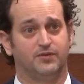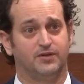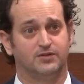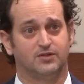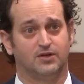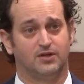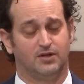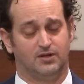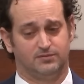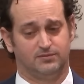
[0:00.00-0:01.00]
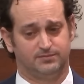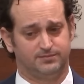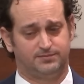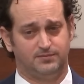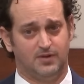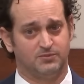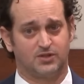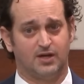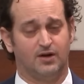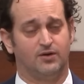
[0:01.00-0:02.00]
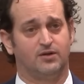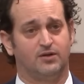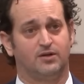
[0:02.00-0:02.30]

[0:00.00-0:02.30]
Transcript: this, I'm scared.